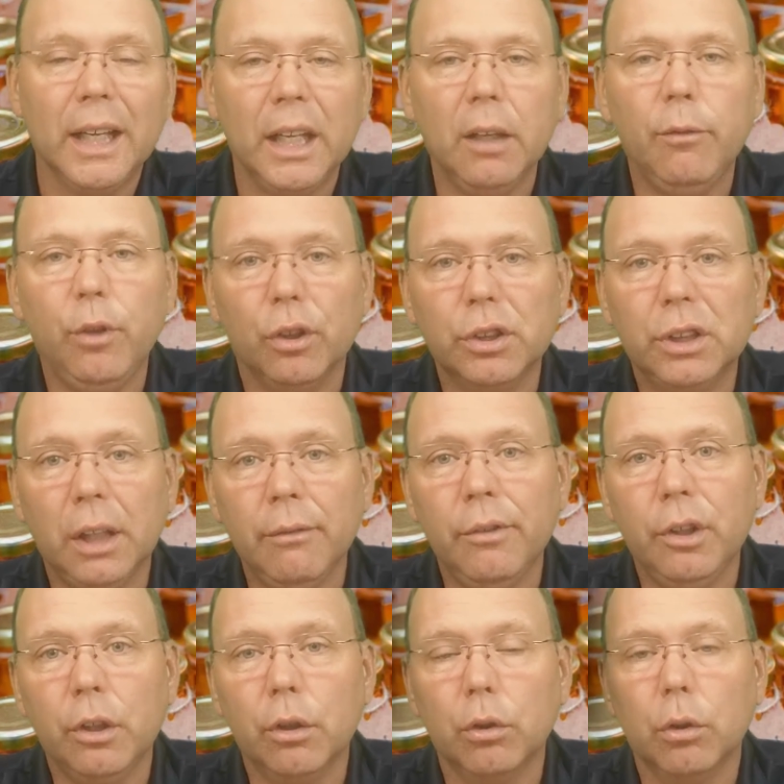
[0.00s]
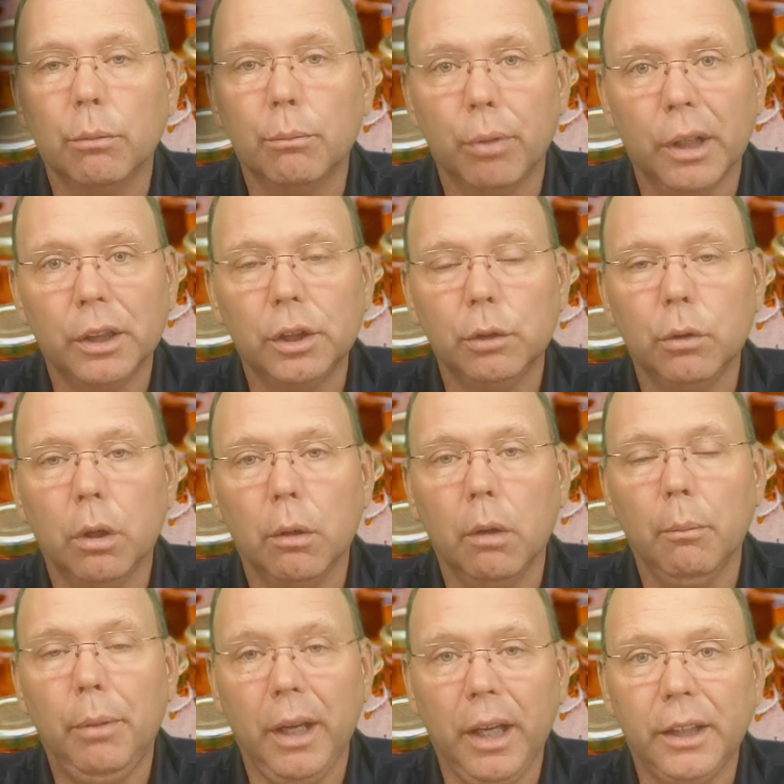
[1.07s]
If your seven year old brings you a
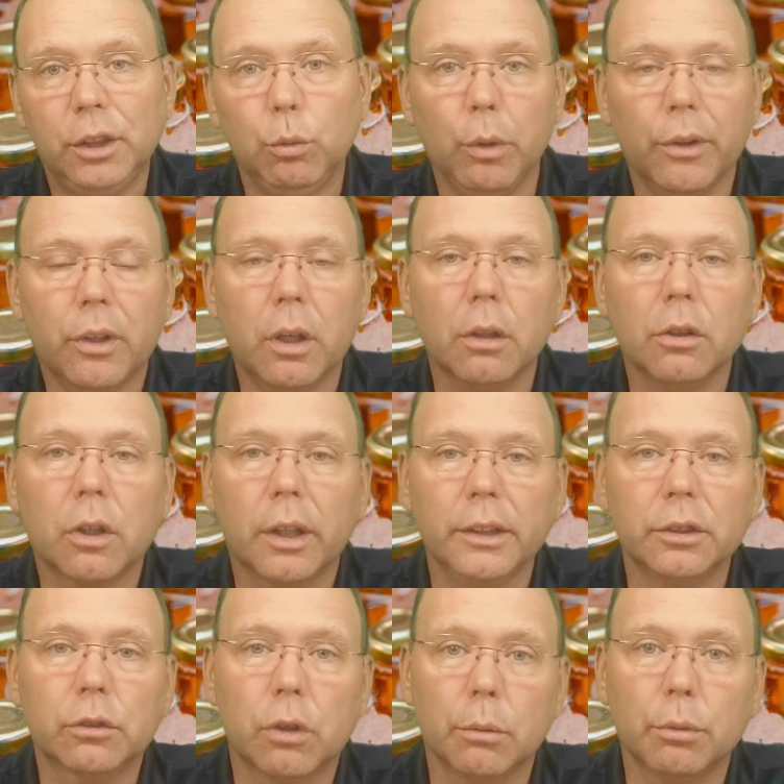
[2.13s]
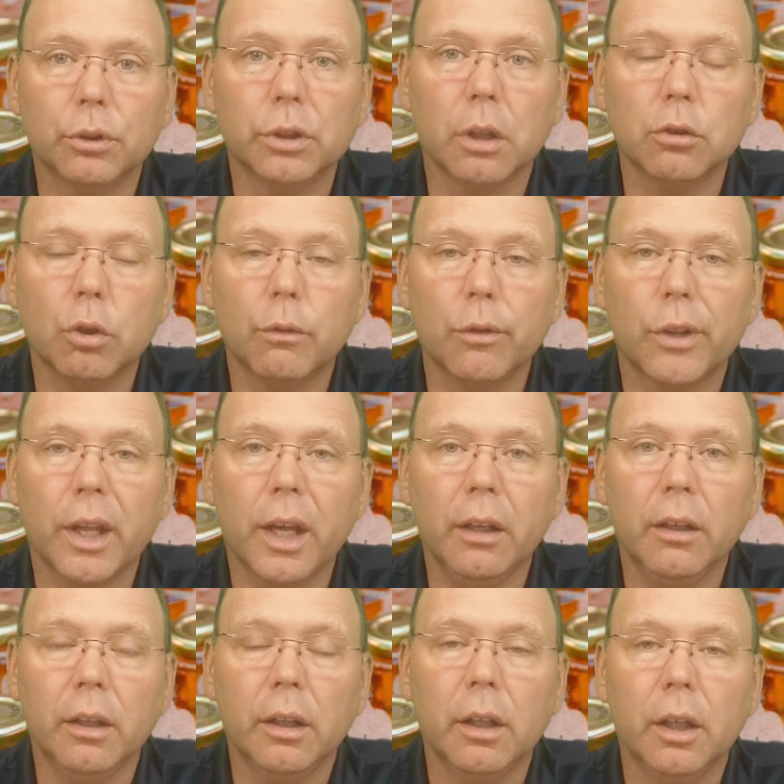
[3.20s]
page with coloring scribbles all over
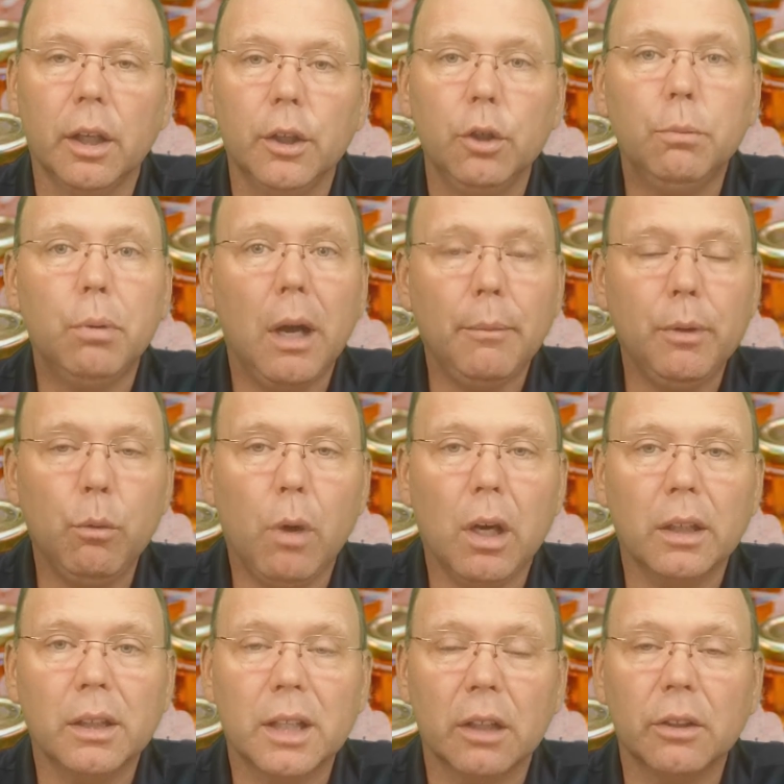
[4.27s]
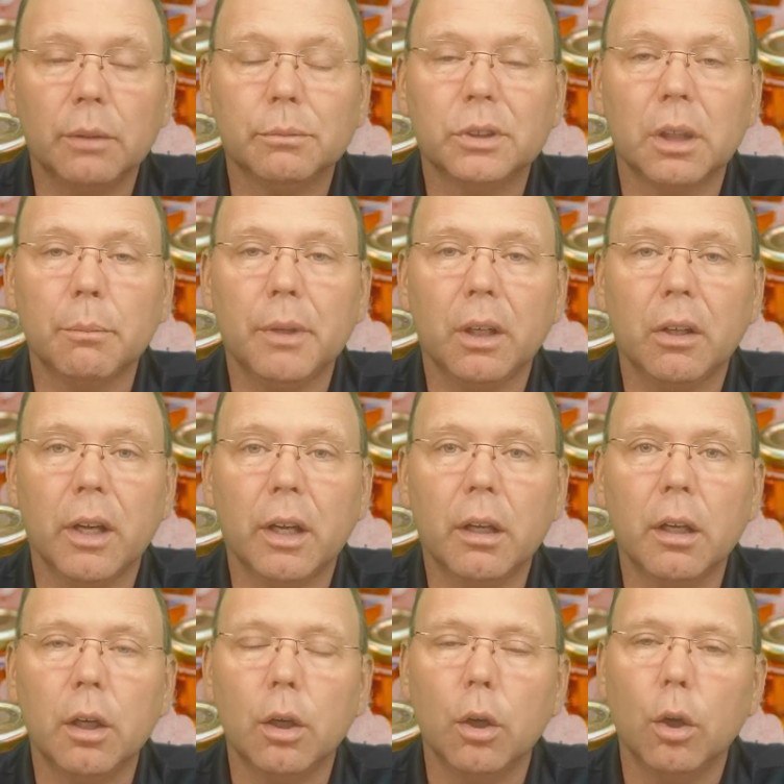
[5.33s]
that, you probably want to tell him something
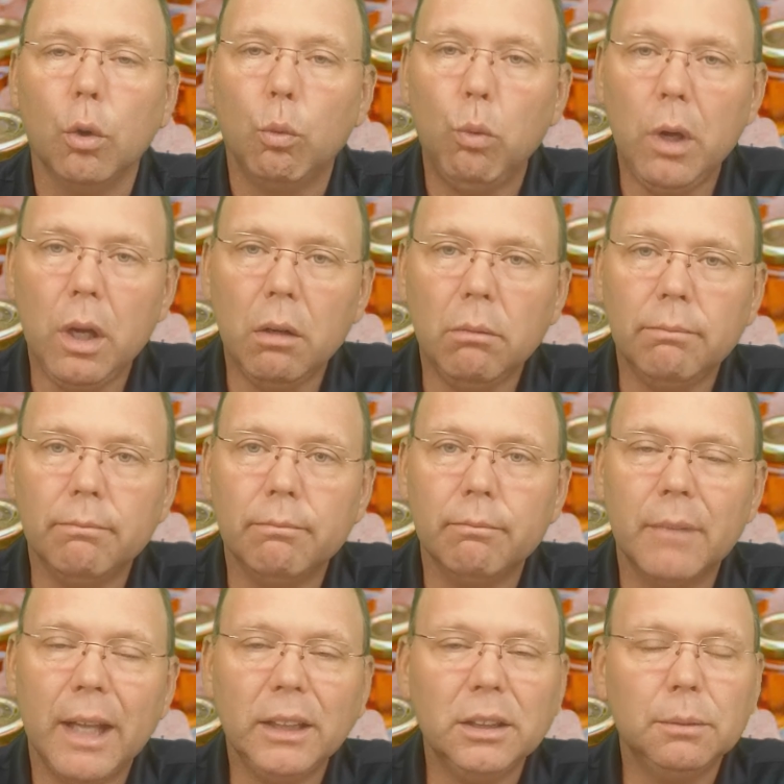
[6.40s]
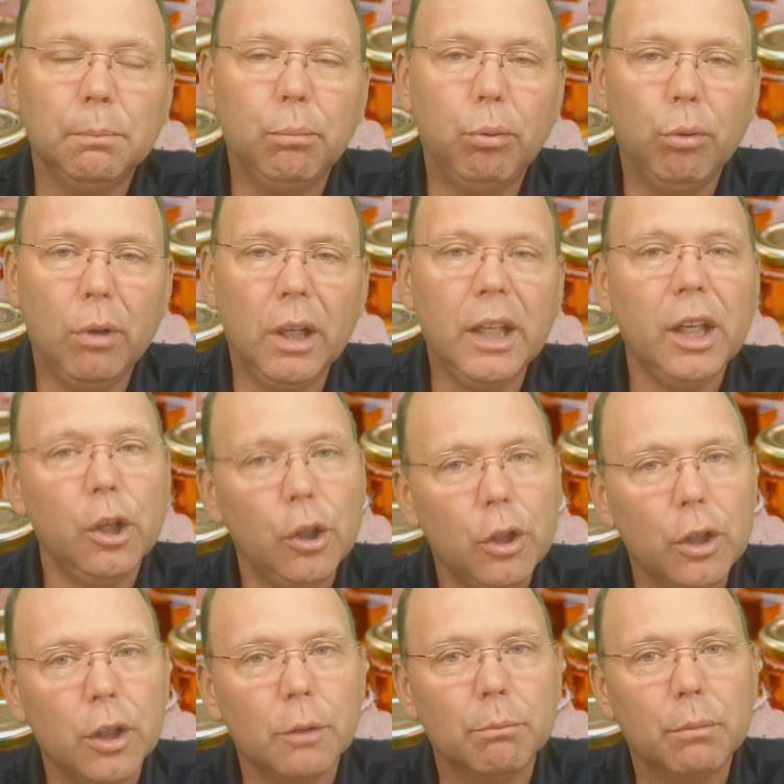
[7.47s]
like, Well, that's pretty
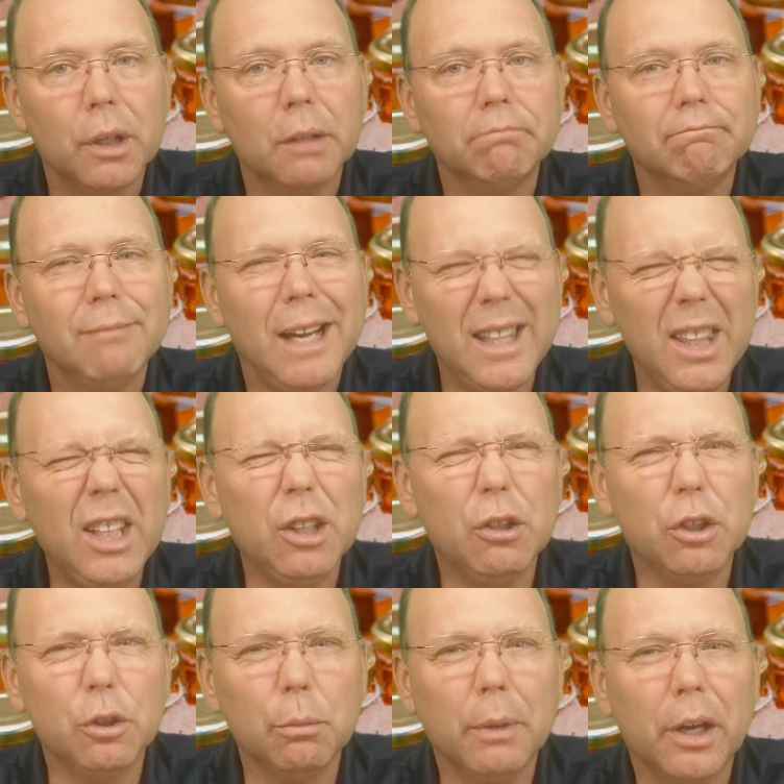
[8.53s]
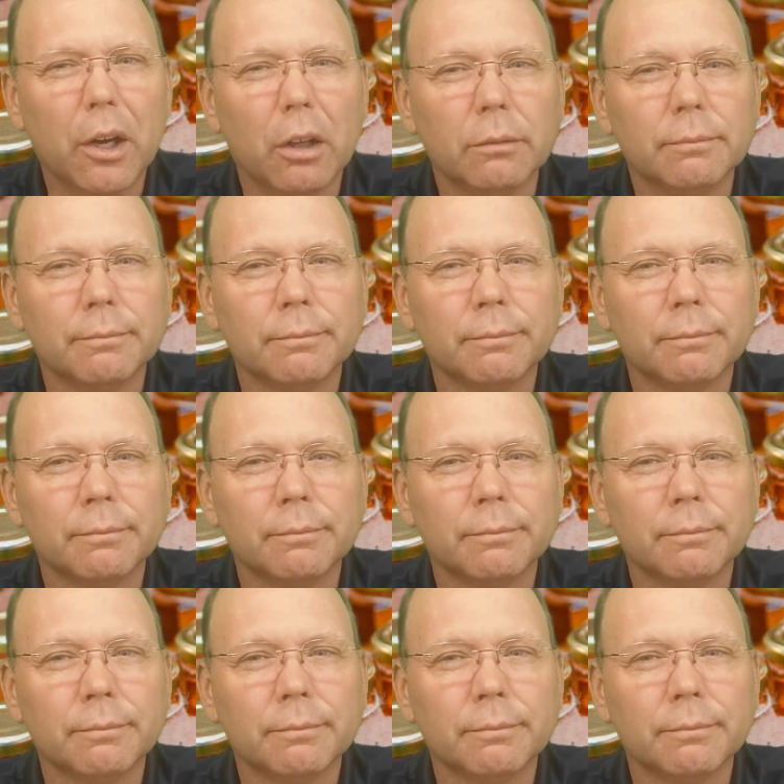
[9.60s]
good, but I think you can do better.